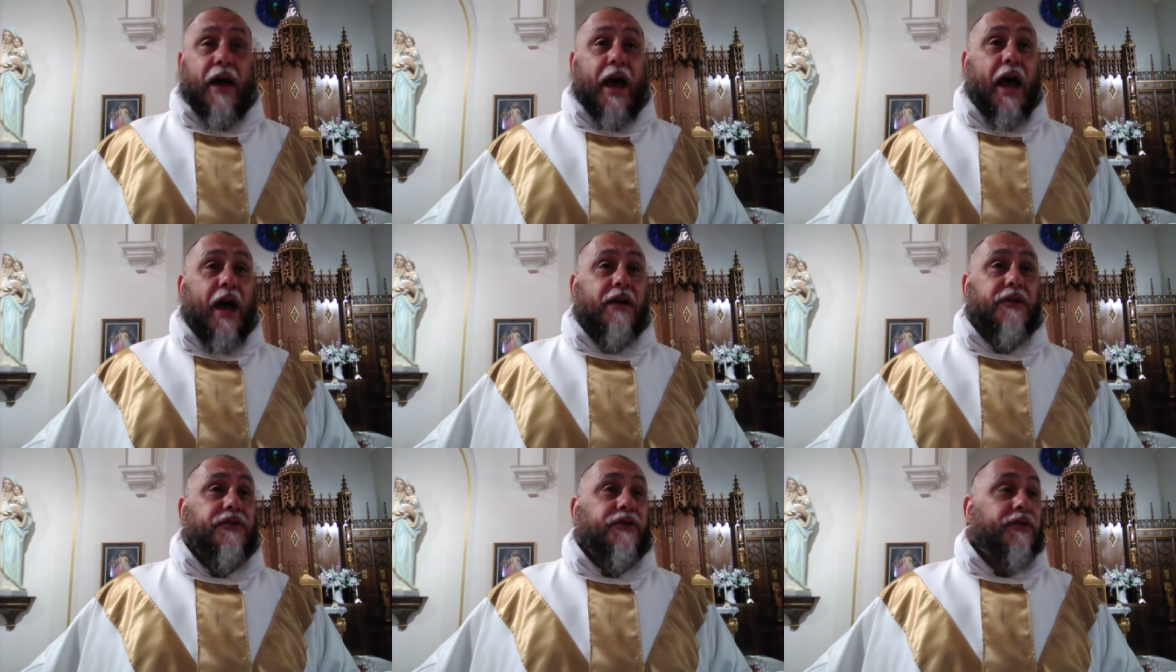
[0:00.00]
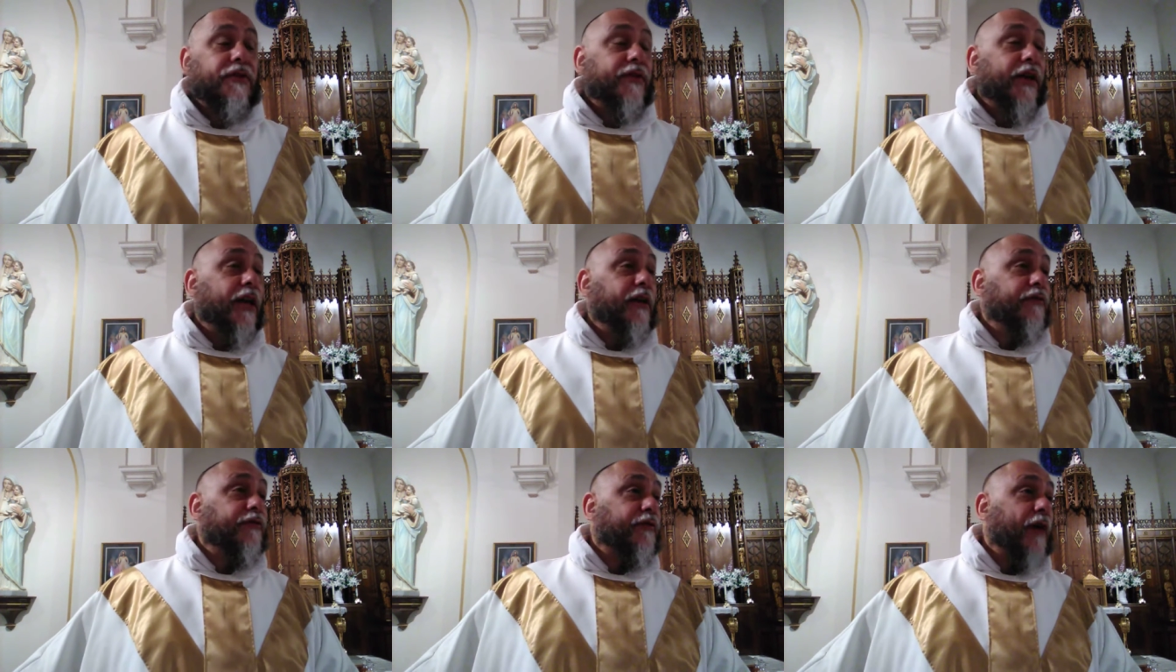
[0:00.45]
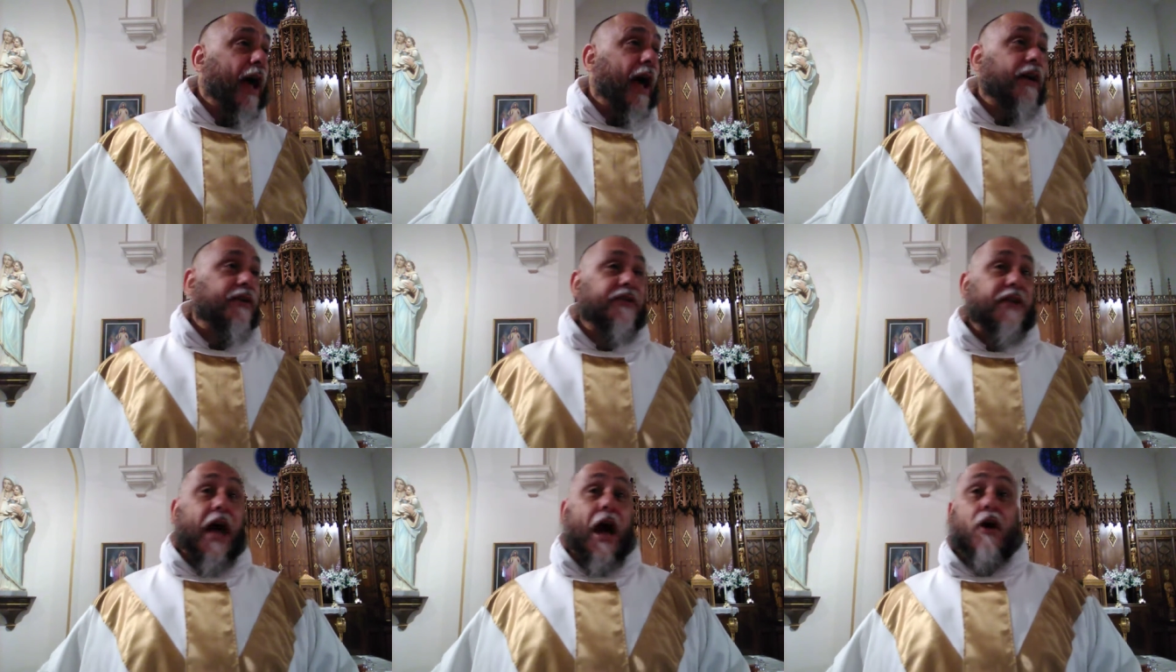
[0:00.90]
fast, and they
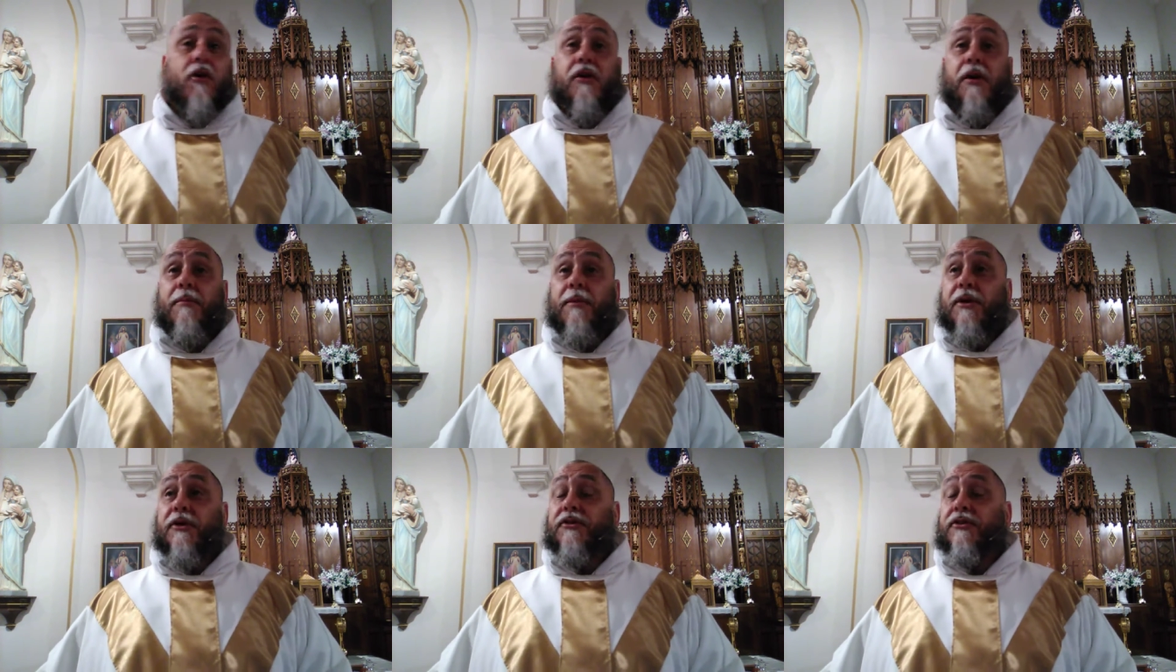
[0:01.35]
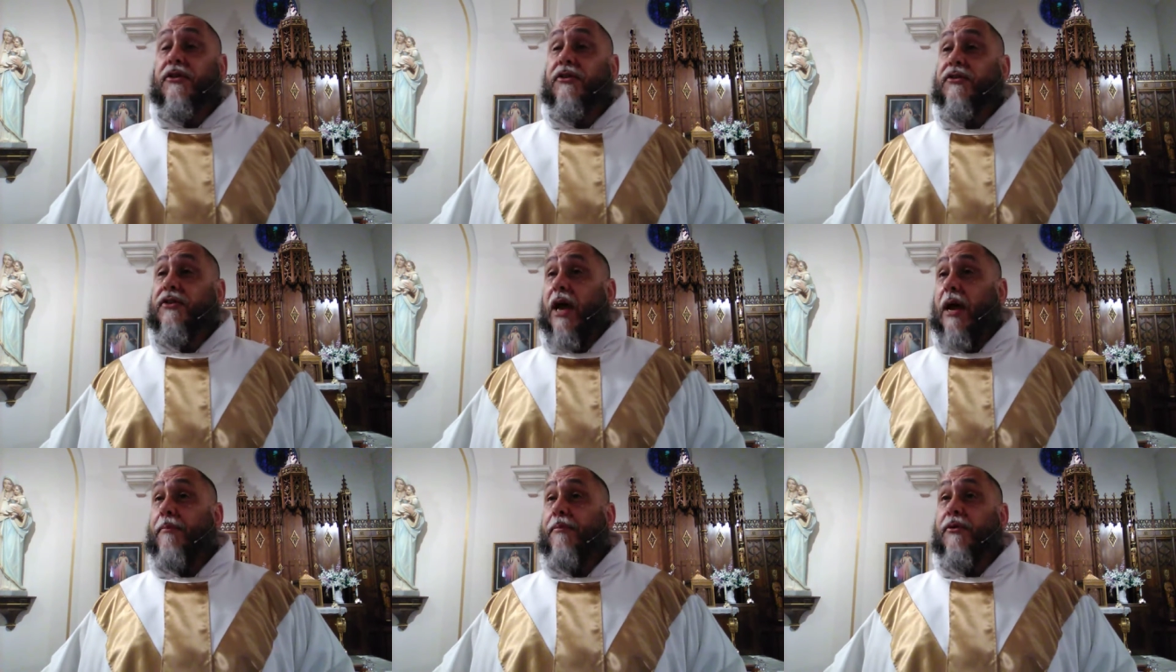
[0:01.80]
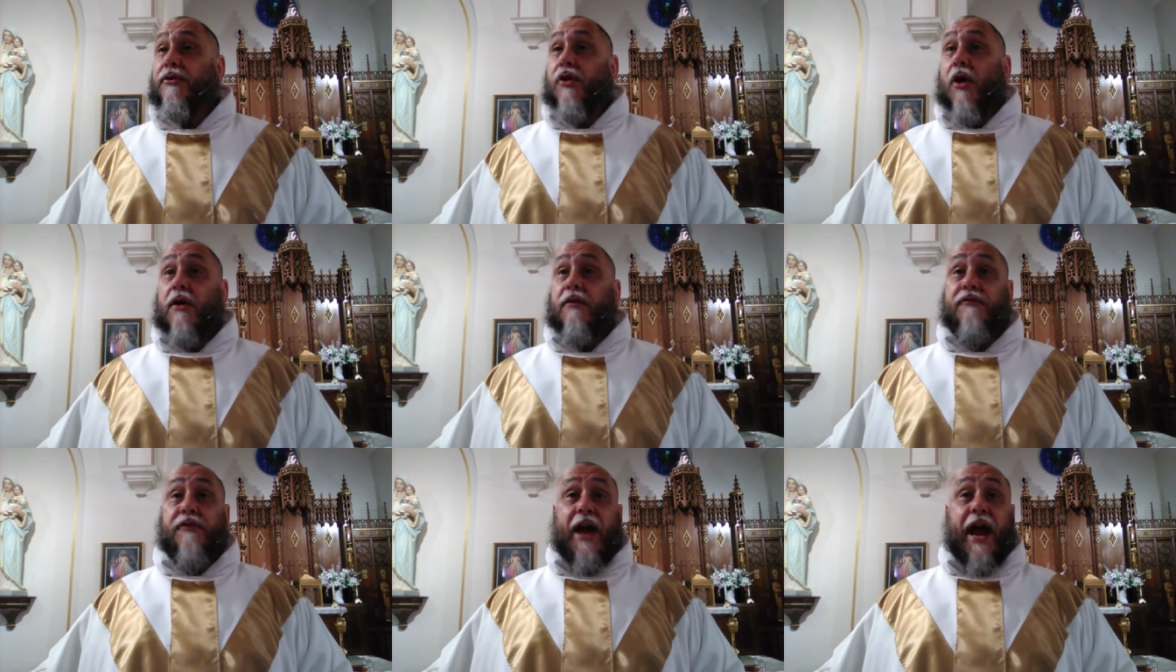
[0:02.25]
fast. How come his disciples
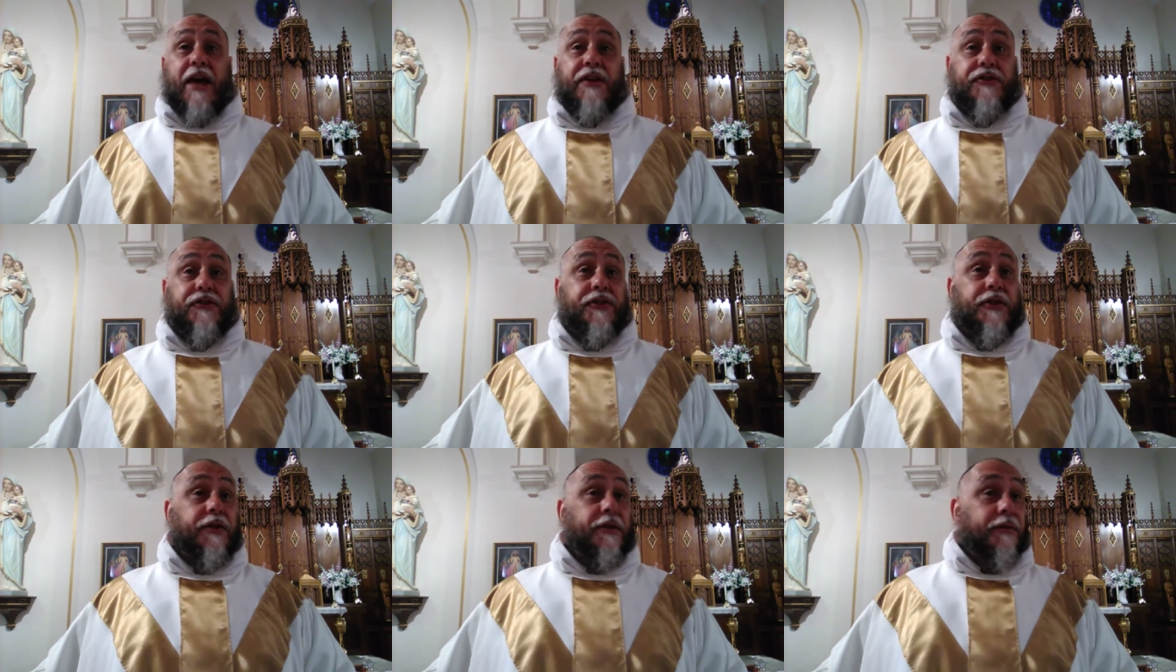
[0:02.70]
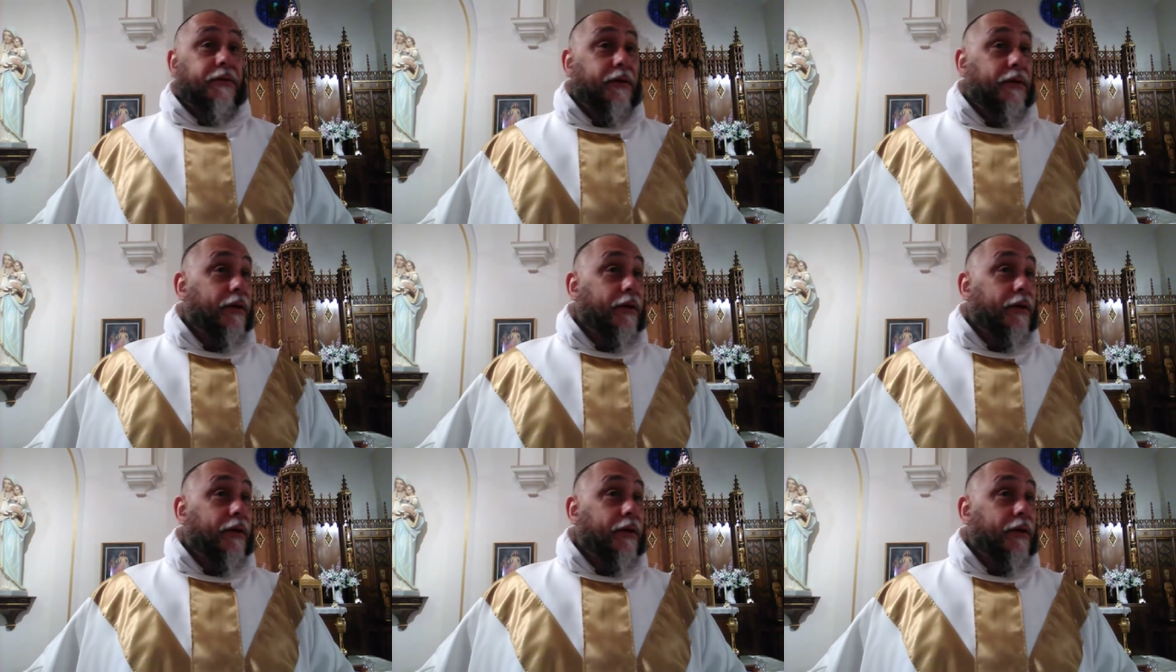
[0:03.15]
aren't fasting?